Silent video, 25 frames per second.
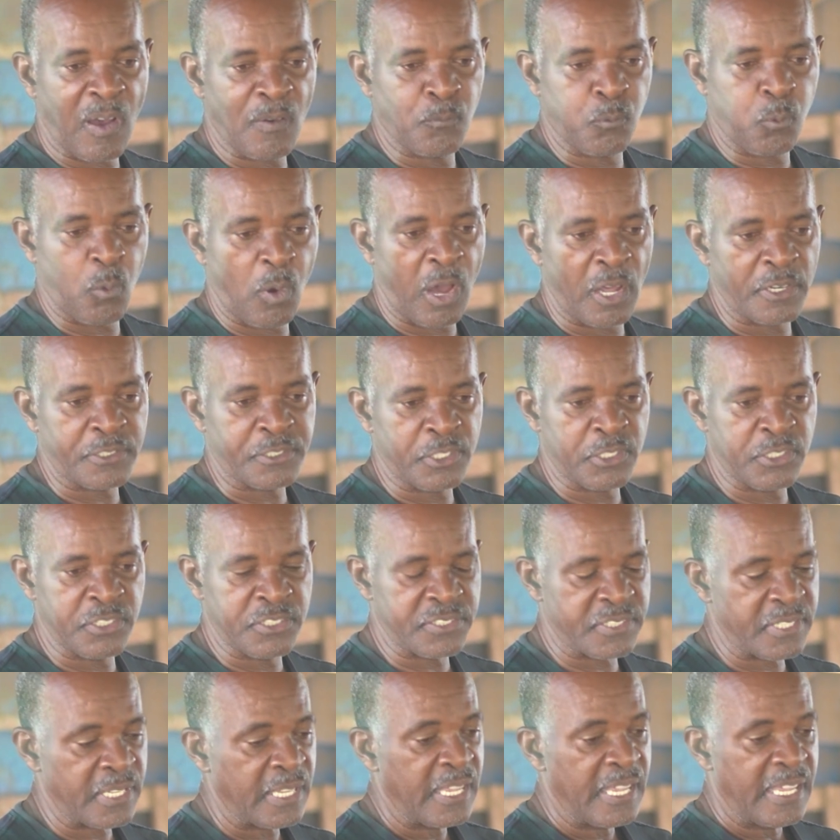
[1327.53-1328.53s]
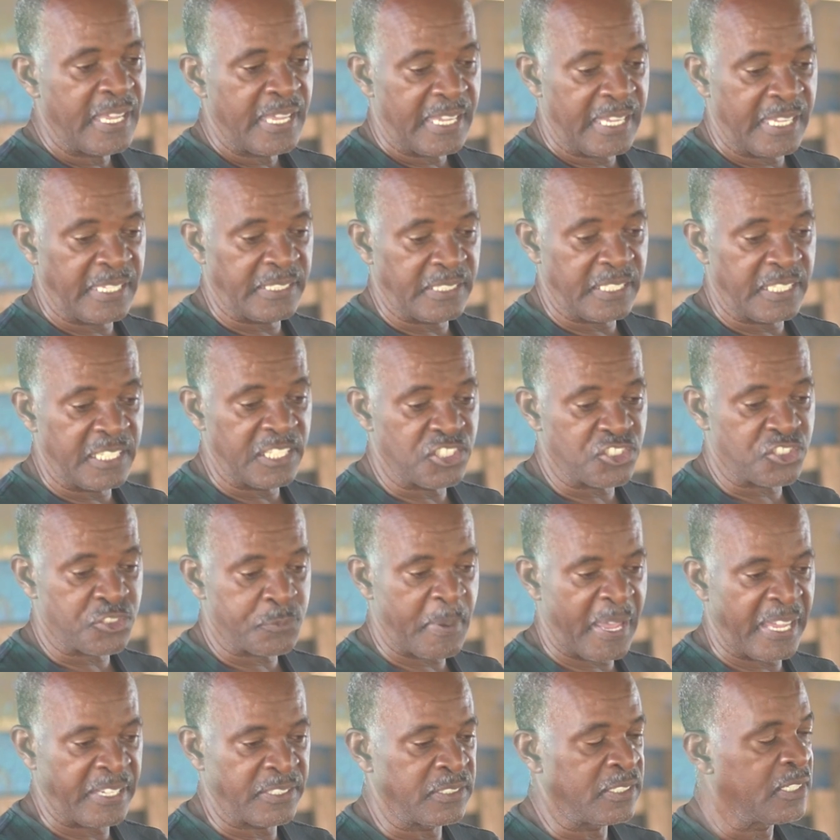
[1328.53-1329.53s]
of waters in each
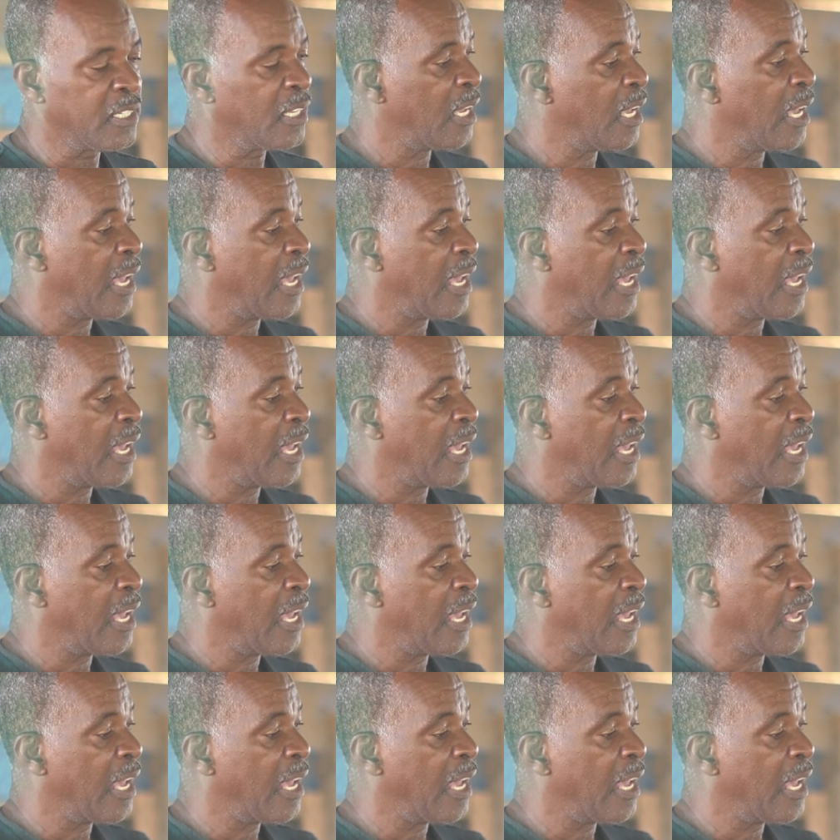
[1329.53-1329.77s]
pen.